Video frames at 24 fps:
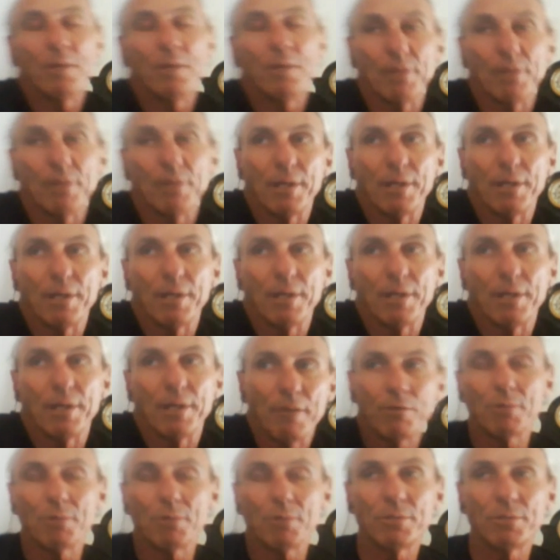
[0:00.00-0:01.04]
middle and high
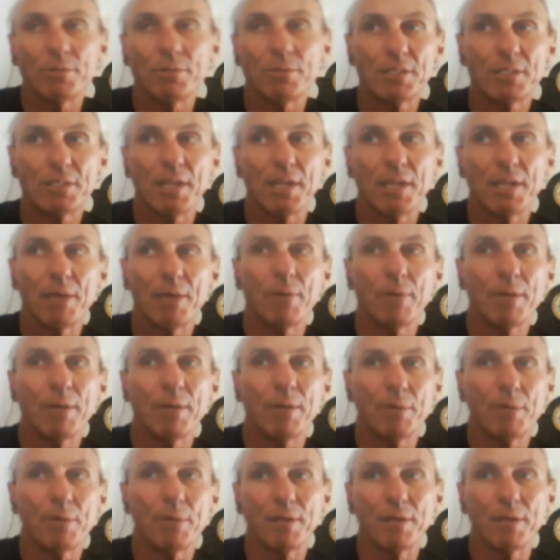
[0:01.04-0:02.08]
frequencies that
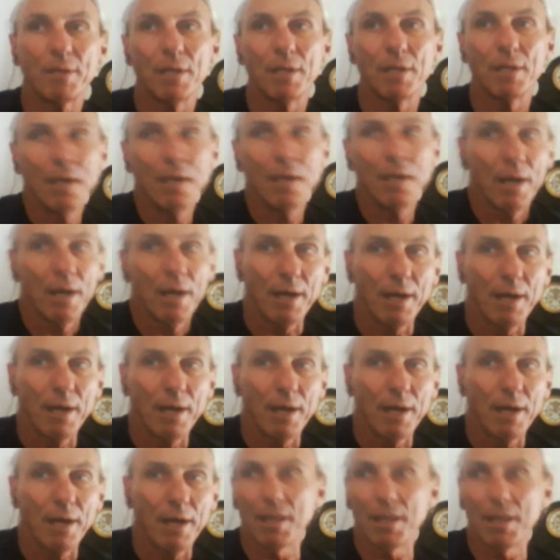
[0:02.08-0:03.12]
way. But I
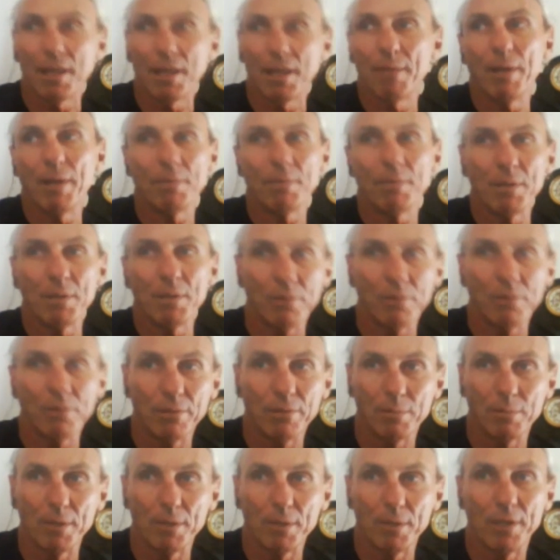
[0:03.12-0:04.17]
think that might be a
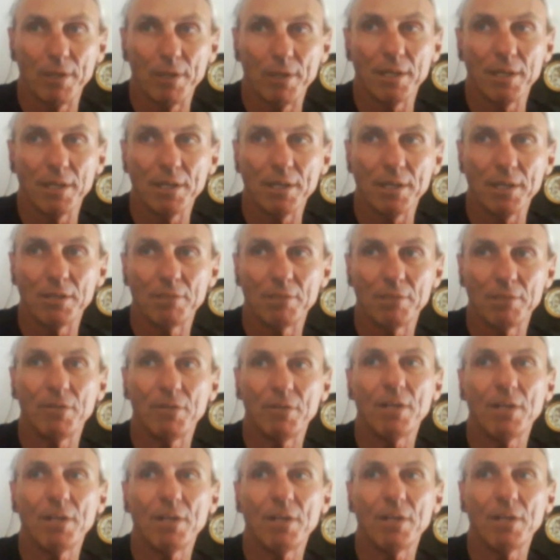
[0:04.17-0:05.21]
little bit
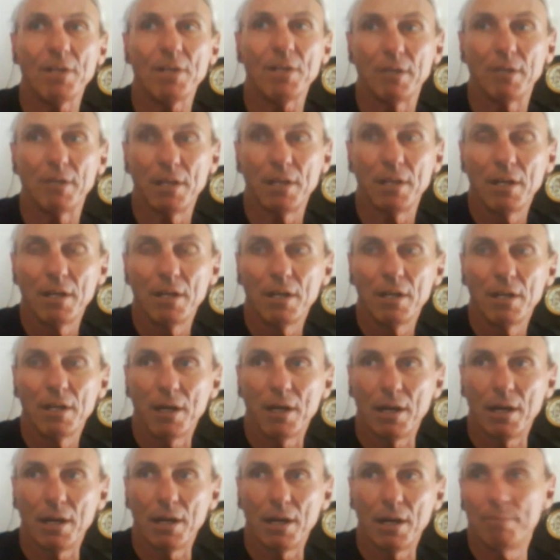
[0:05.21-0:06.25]
inconvenient.
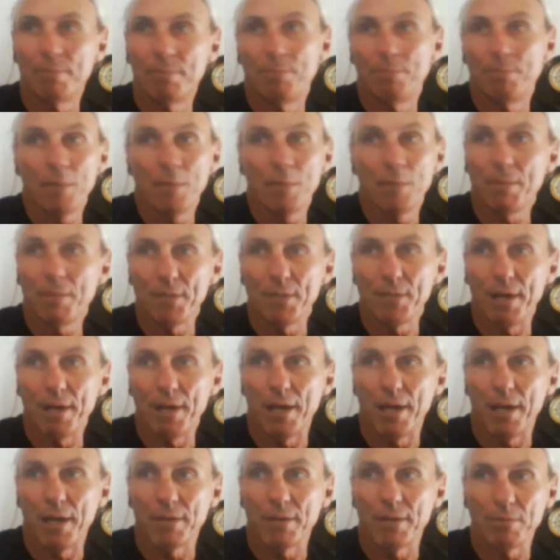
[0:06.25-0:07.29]
Maybe
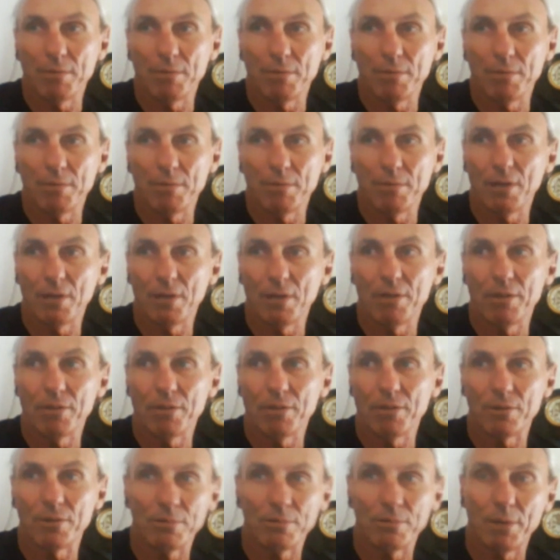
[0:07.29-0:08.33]
not, depending on
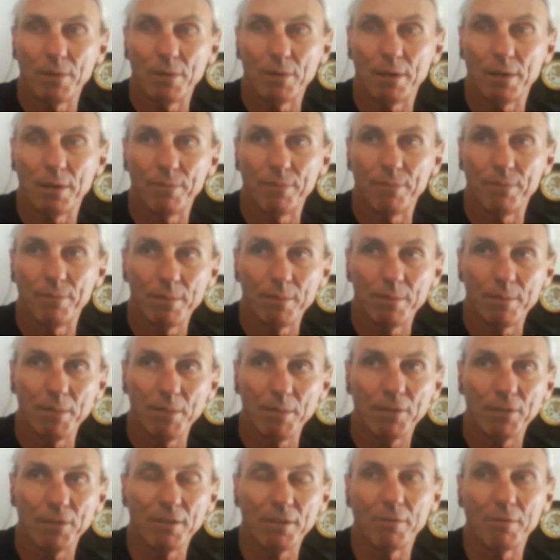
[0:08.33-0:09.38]
your
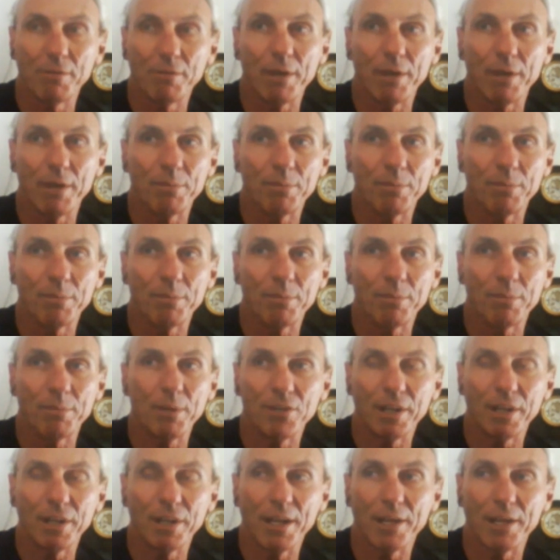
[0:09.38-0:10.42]
method of
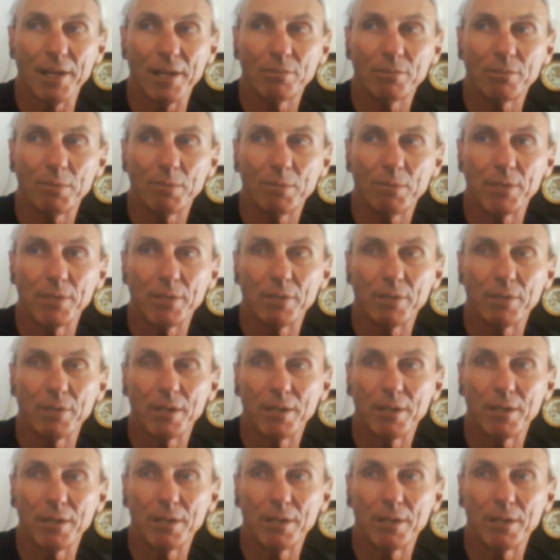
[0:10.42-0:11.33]
operation, I guess. But